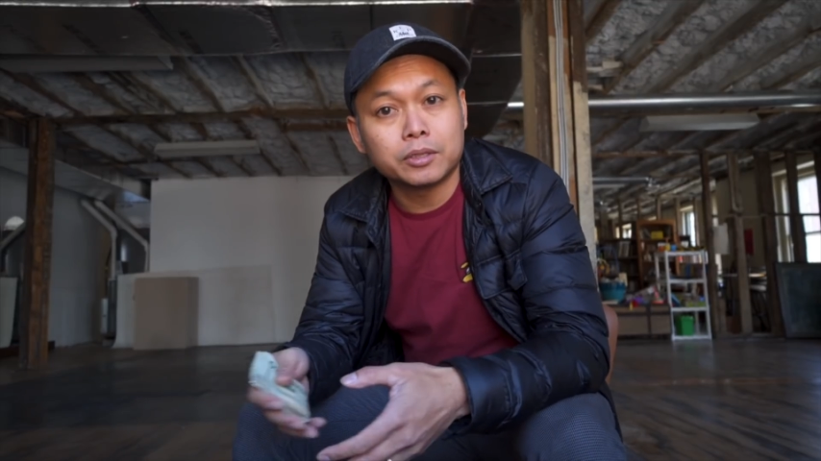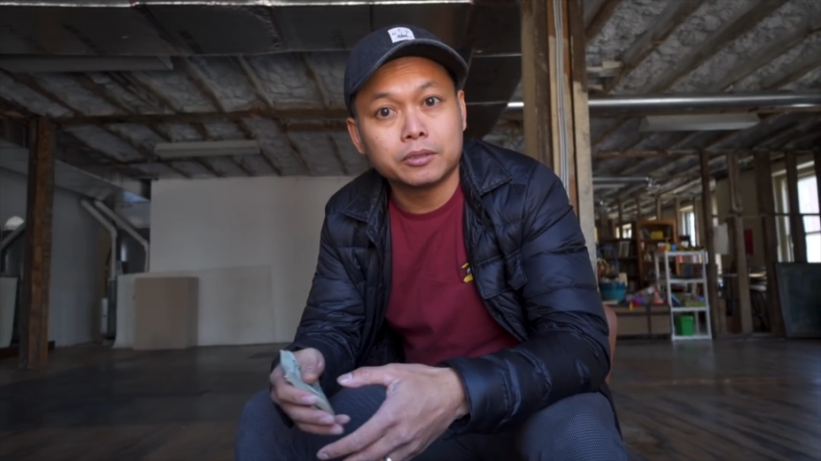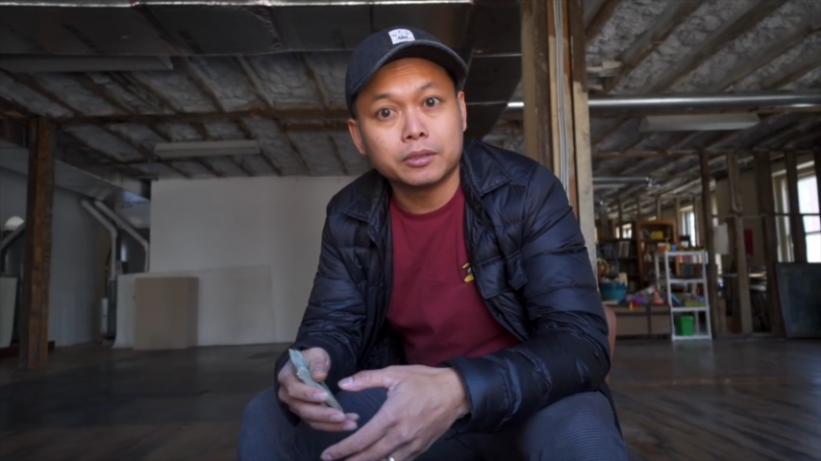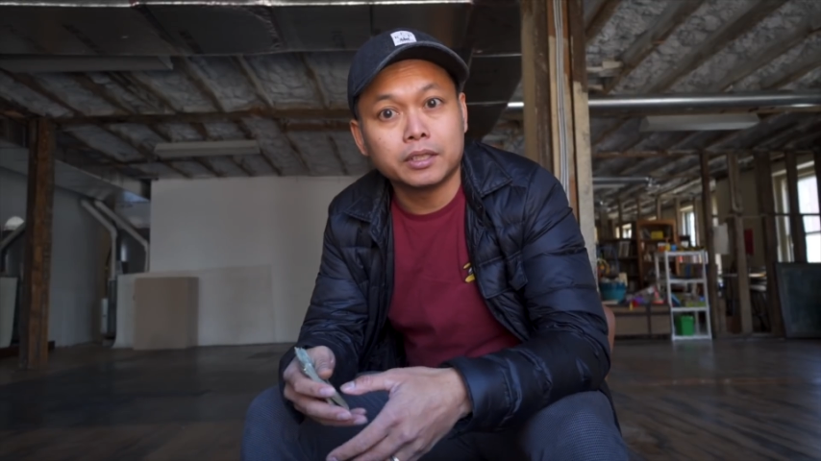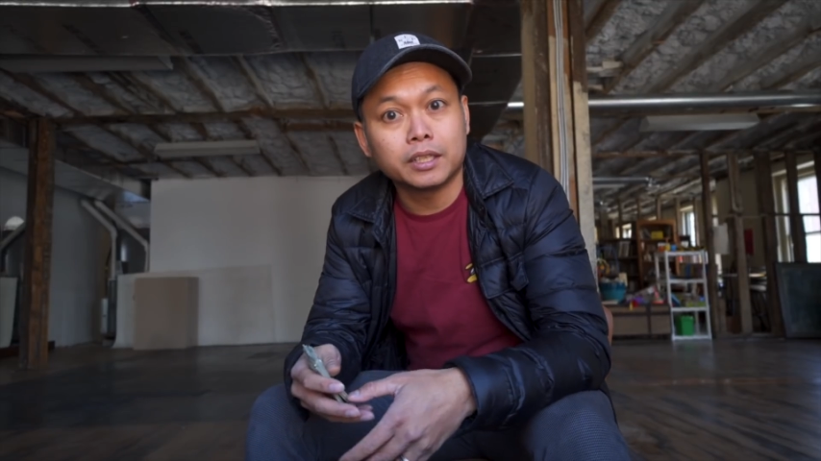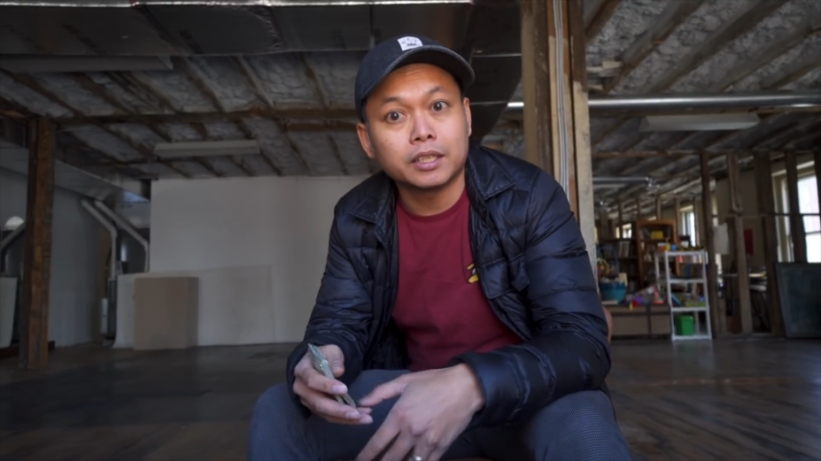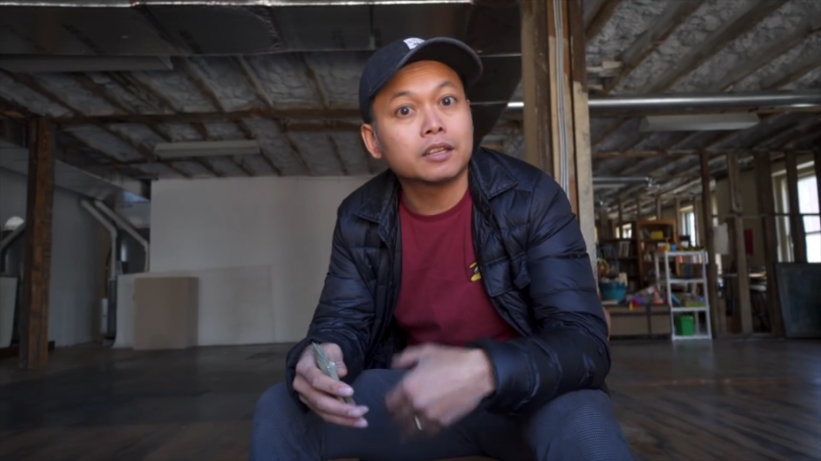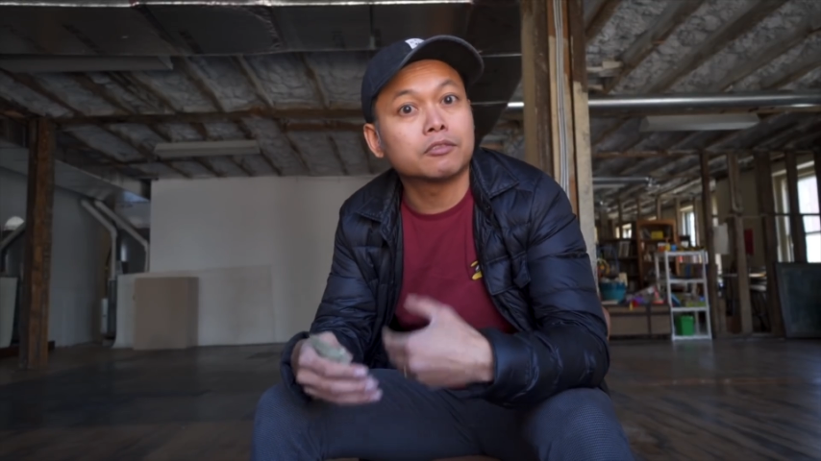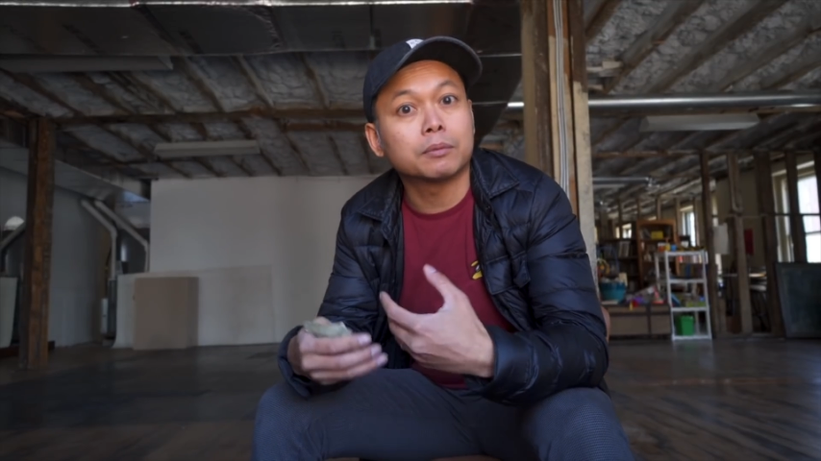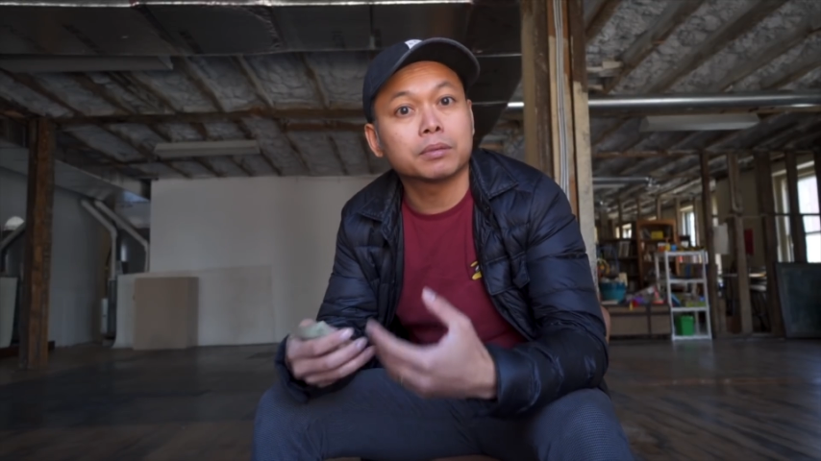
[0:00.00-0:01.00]
doing
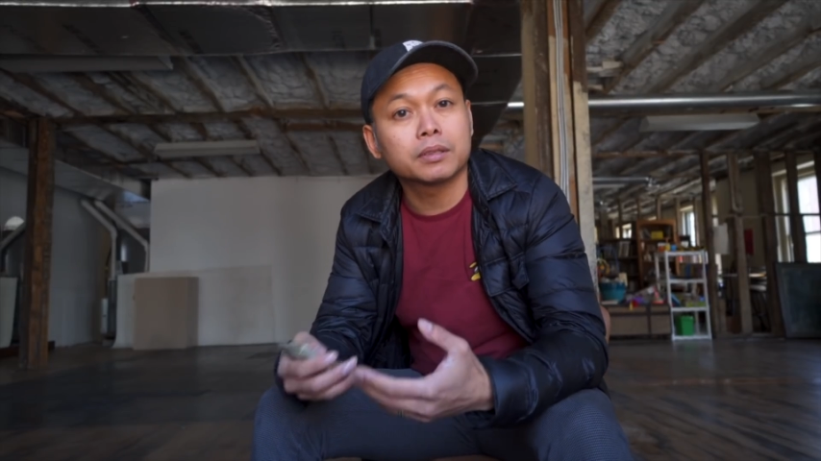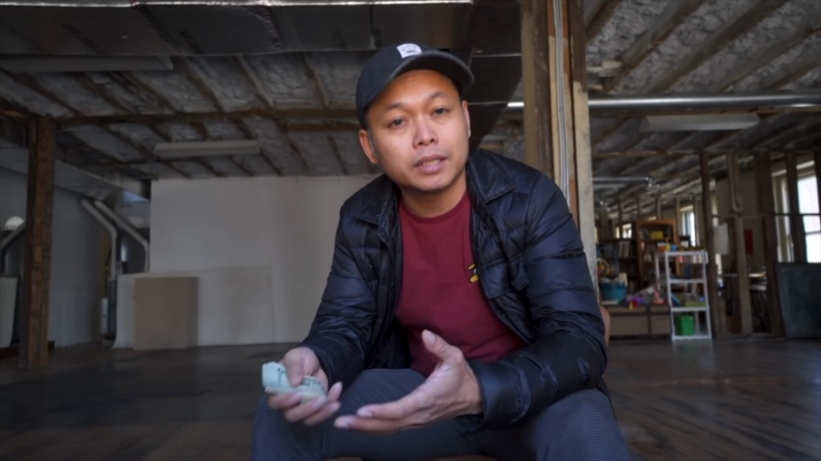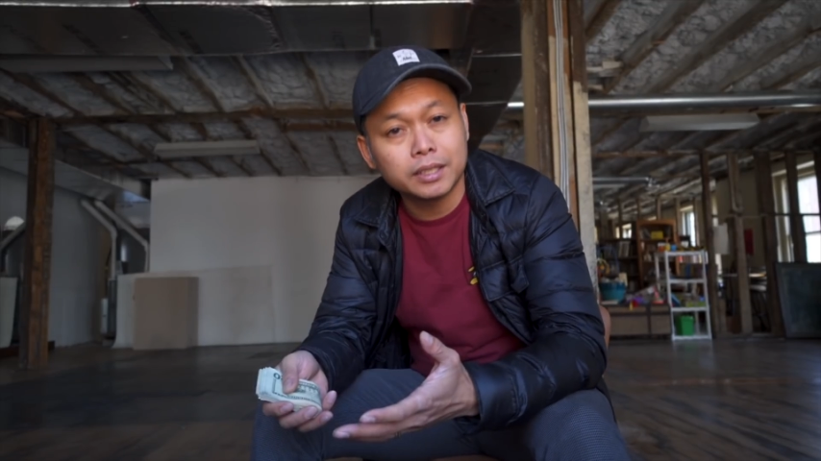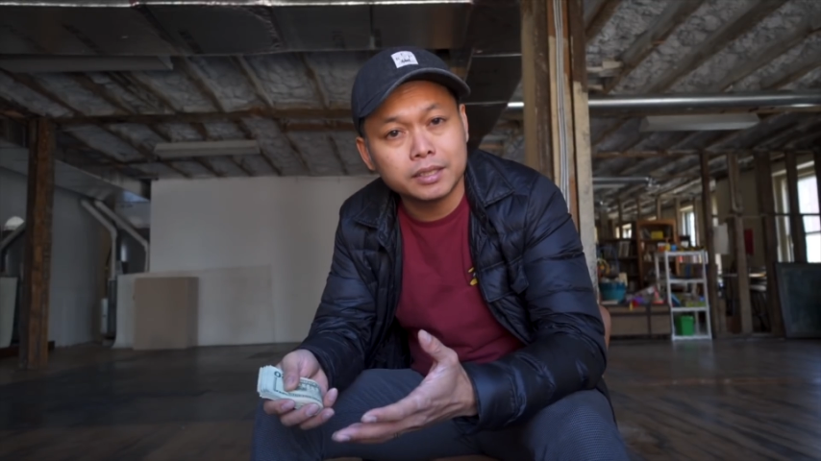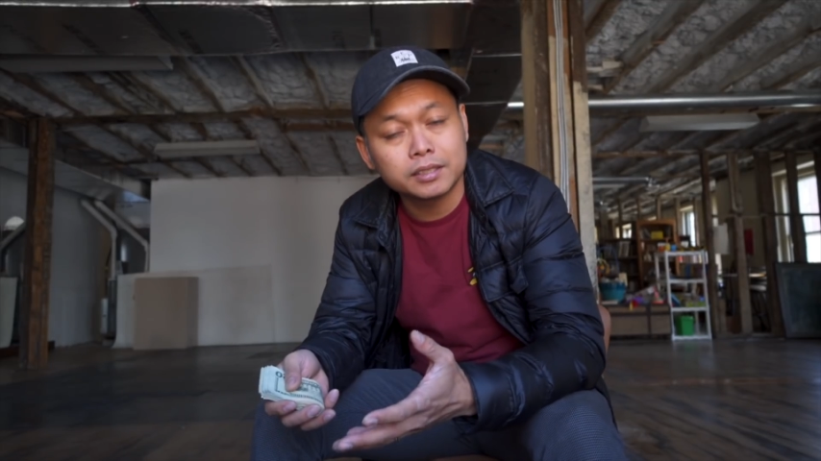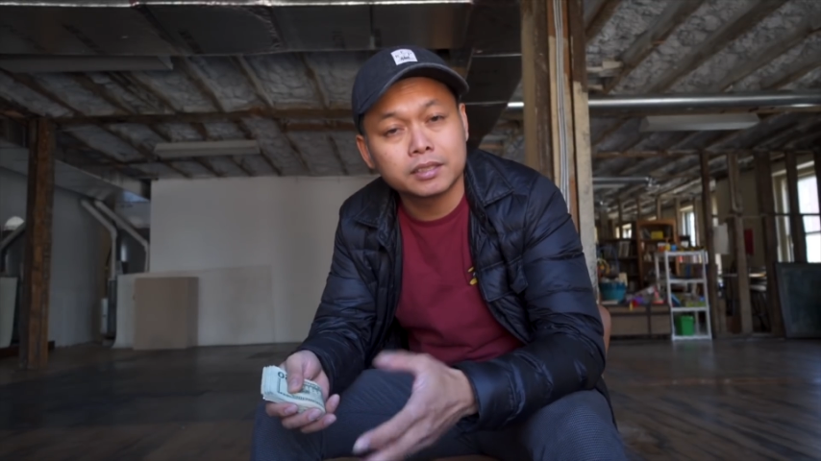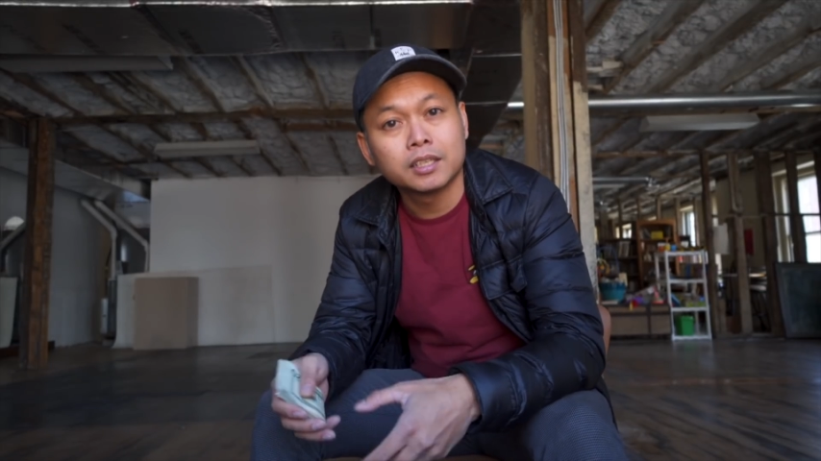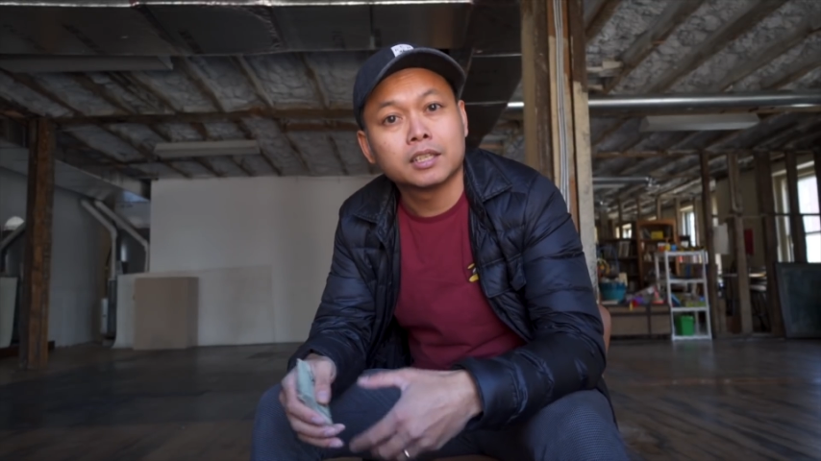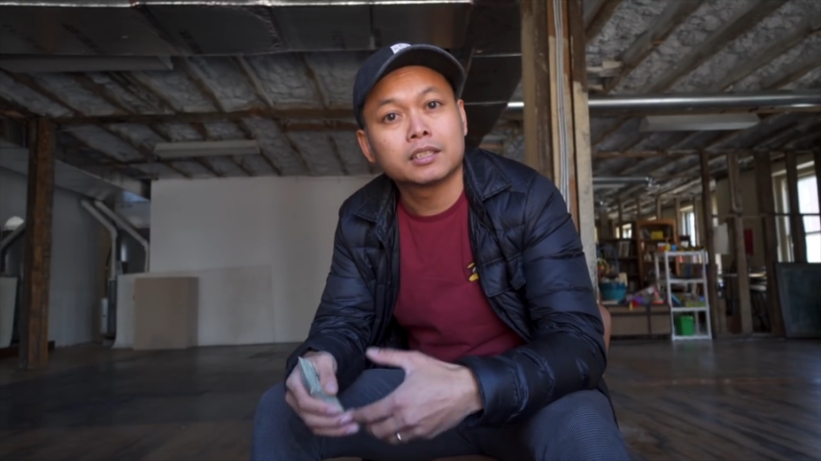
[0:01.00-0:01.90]
replace